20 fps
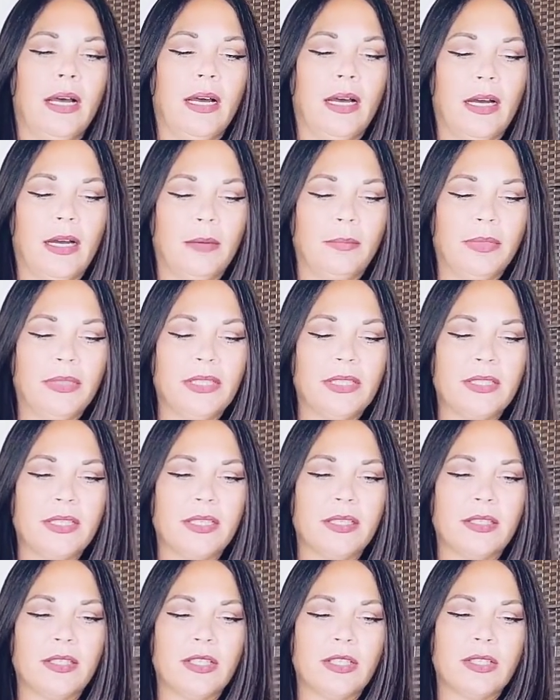But this
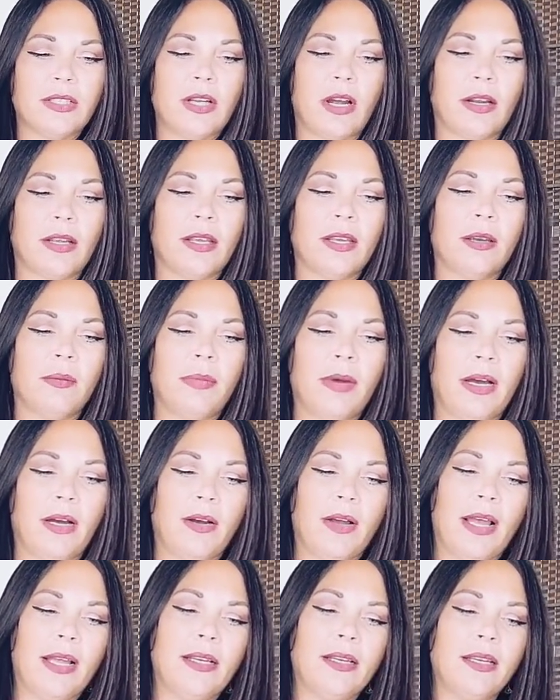is just talking
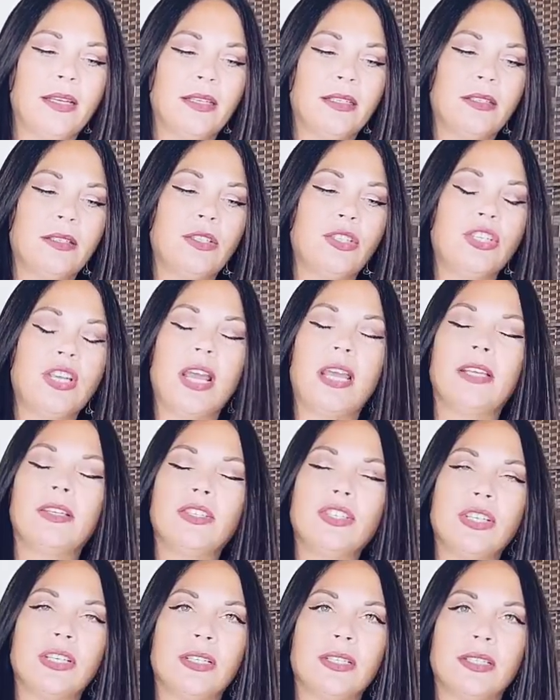about endings,
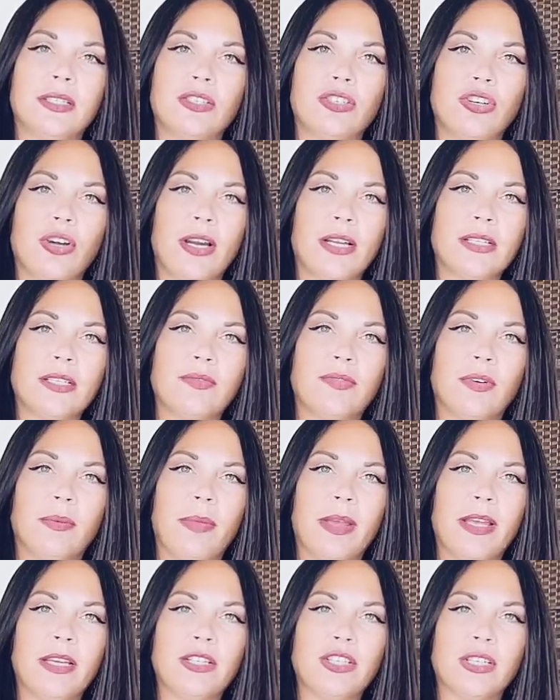changes,
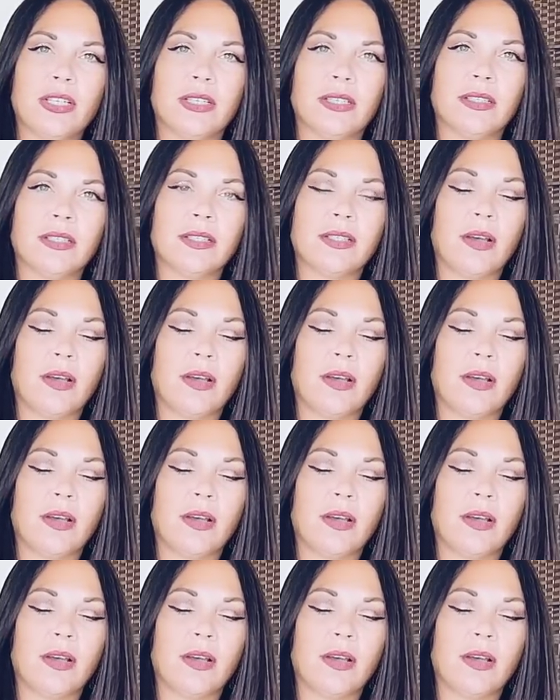transformations.